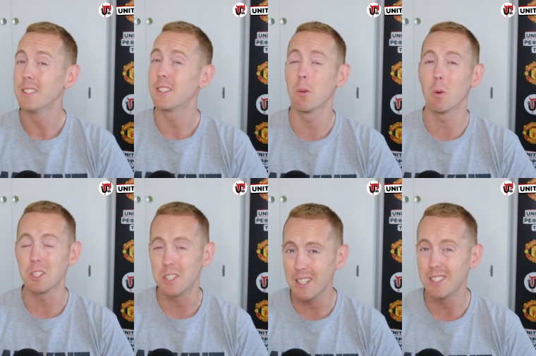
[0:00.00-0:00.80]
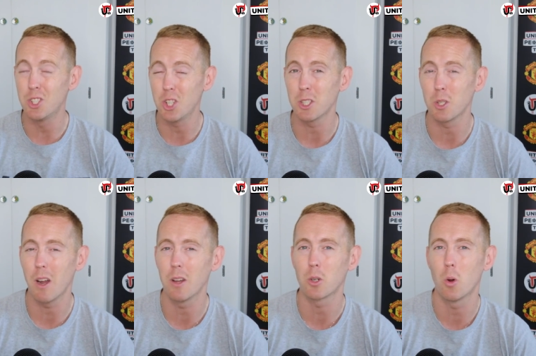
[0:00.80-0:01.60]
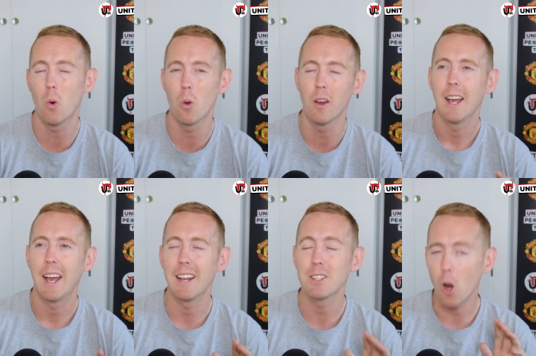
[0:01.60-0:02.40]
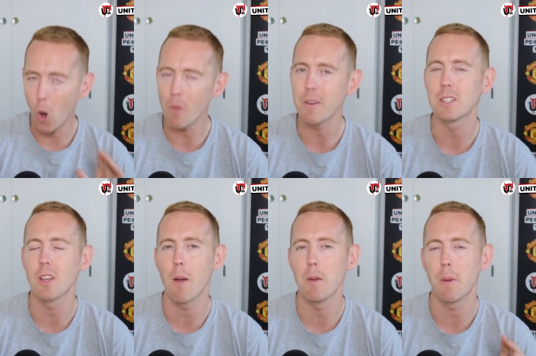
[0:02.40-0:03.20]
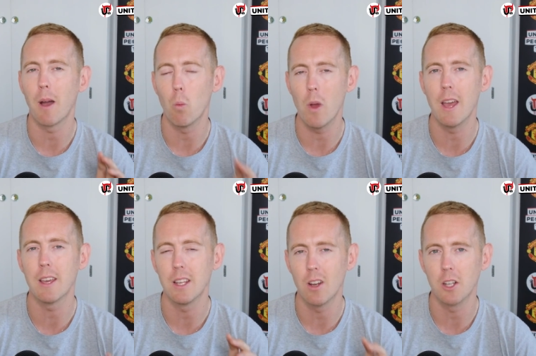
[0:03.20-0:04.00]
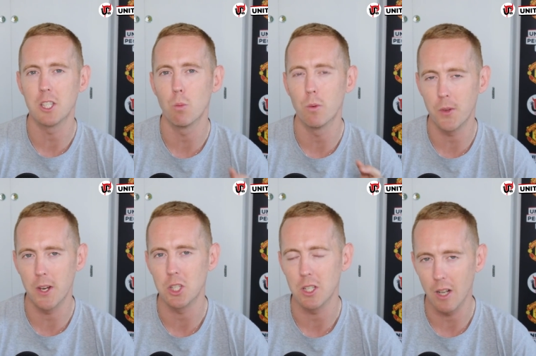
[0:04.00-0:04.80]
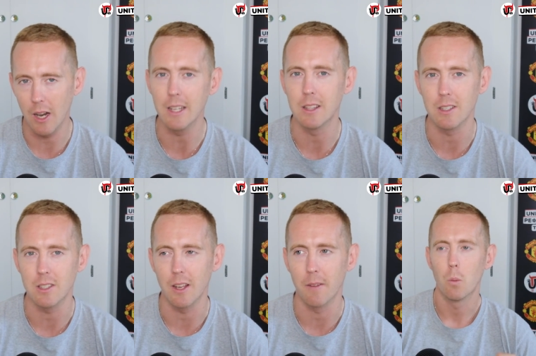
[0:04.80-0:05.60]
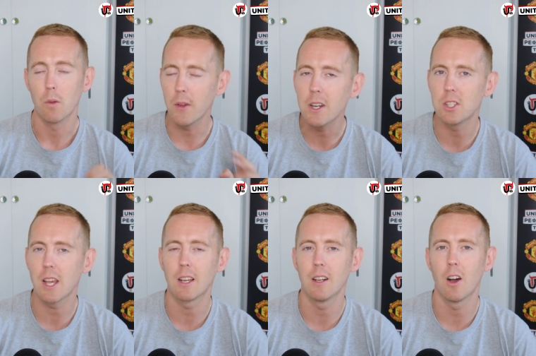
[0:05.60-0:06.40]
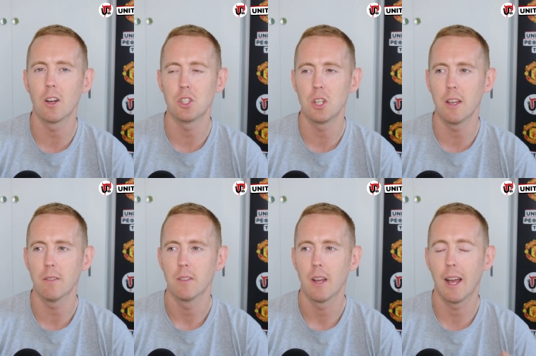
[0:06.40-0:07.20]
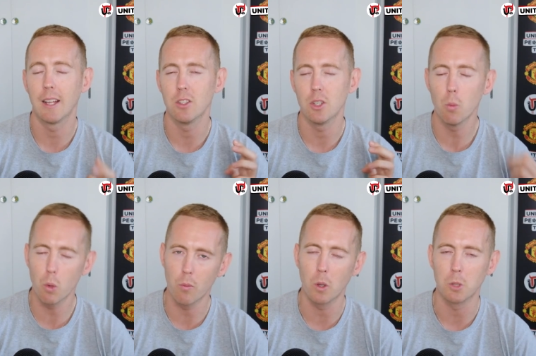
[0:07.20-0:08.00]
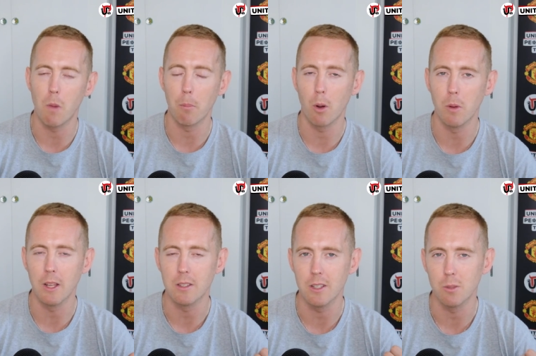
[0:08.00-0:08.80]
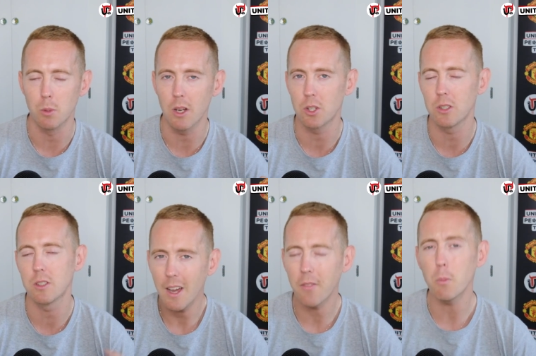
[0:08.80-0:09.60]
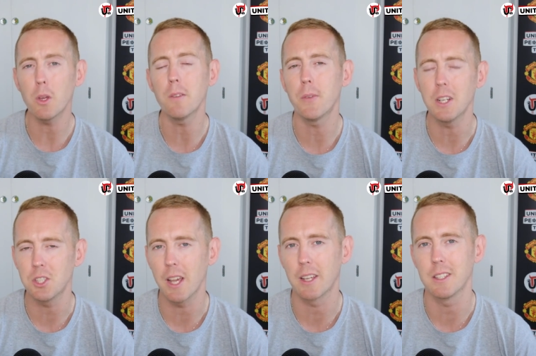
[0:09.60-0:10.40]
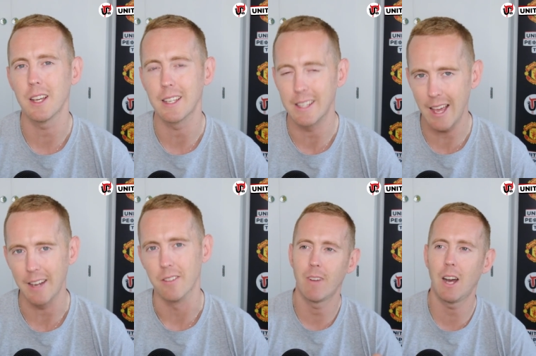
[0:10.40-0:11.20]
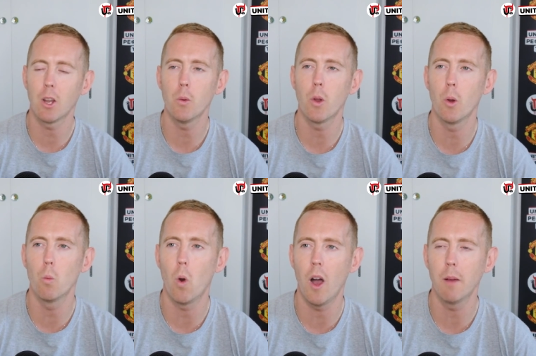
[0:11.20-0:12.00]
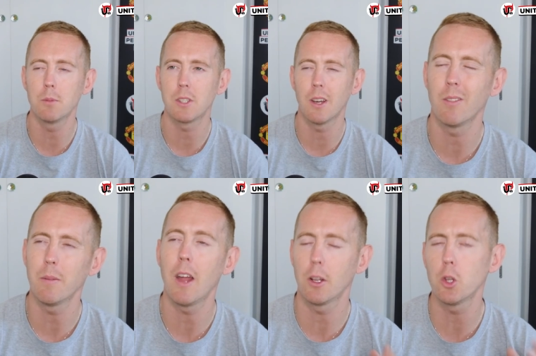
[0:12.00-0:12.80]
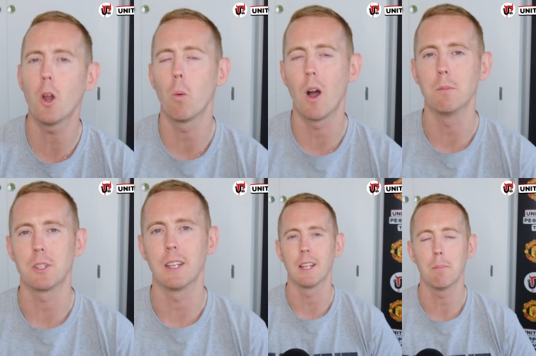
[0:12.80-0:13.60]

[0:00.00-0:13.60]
Tell you what, the season's just around the corner. And there's a lot of excitement about where United will finish in the league this year. We finished second last year and you would have watched my Premier League season predictions. I think we're going to finish second again. I don't know why I'm. I mean, I do know why I'm saying that.